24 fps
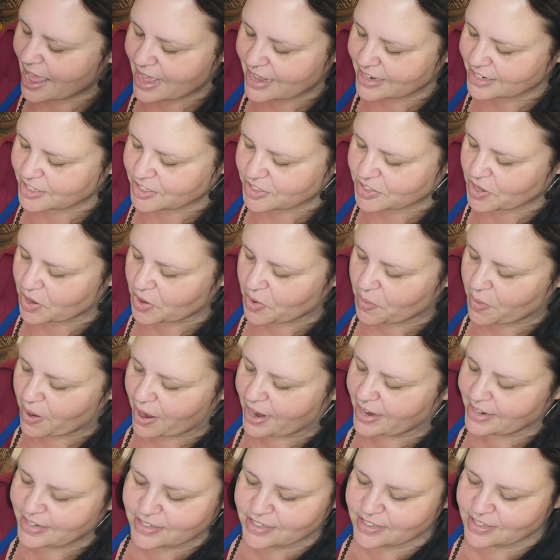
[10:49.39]
And so
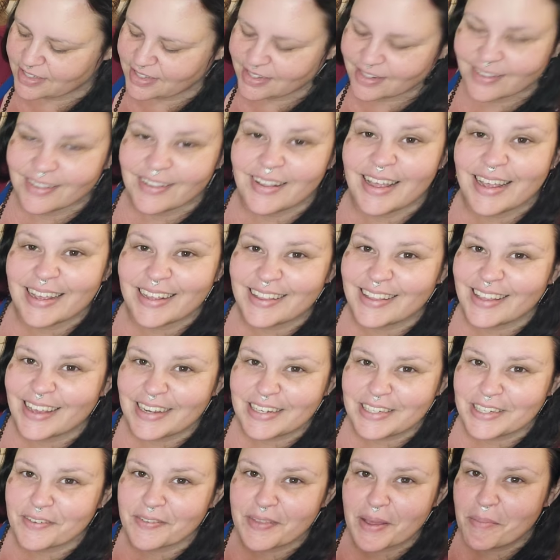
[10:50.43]
I just didn't like the
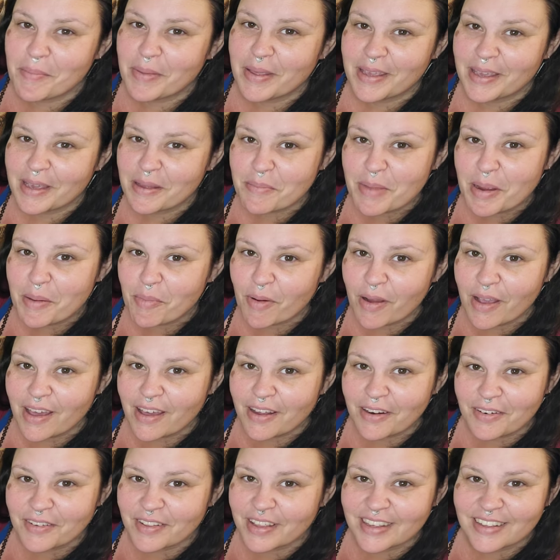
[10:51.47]
idea of that being in my
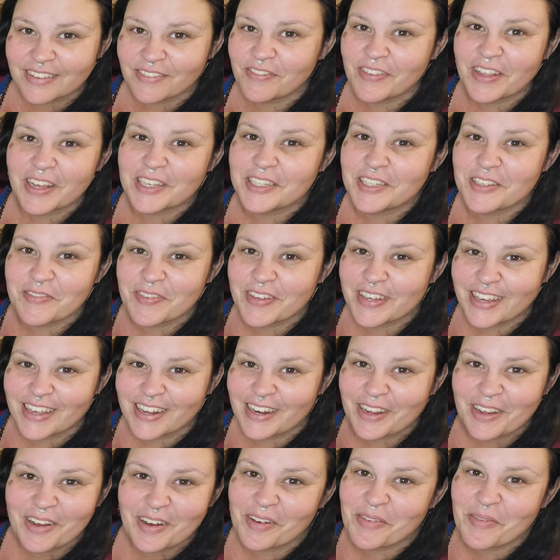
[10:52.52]
bread or like flecks of it
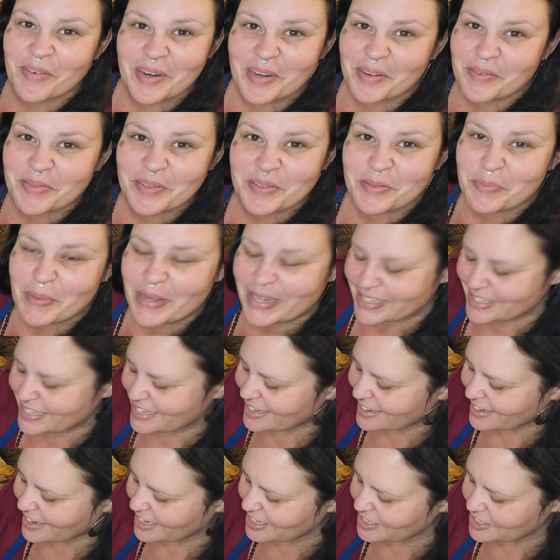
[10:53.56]
getting when it was
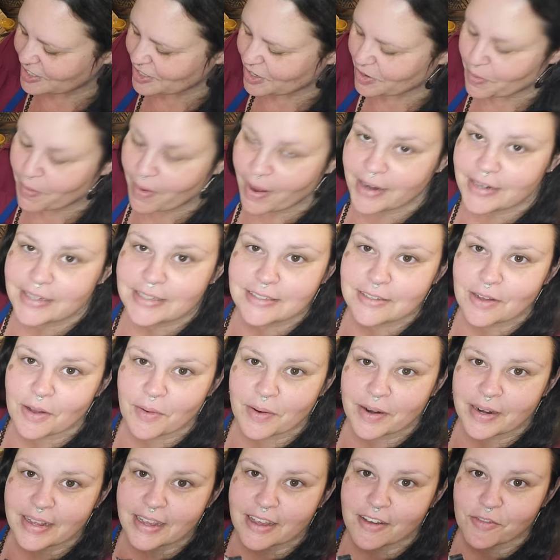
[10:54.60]
mixing. And so I just
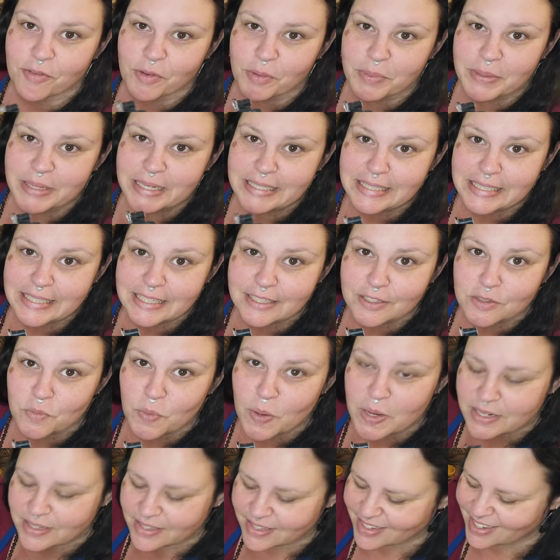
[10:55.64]
already have replaced this
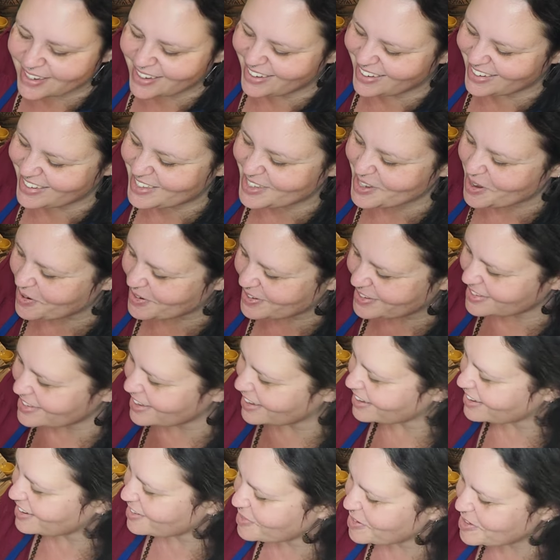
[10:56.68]
once. So it's
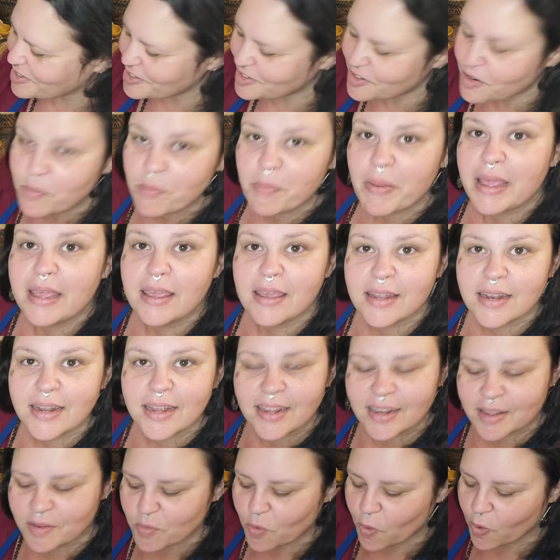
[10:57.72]
like, we just don't bake in
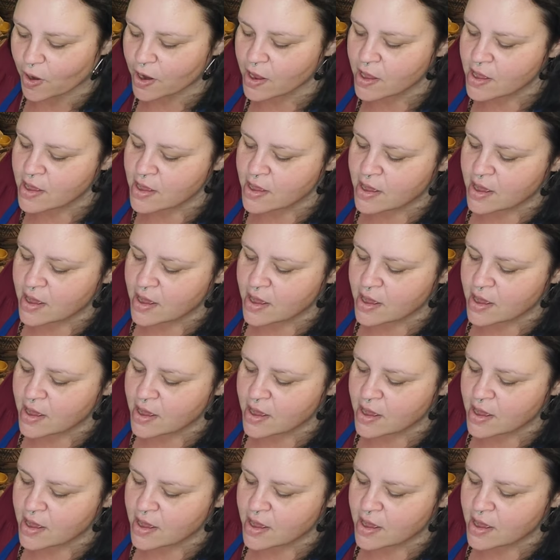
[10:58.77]
it anymore.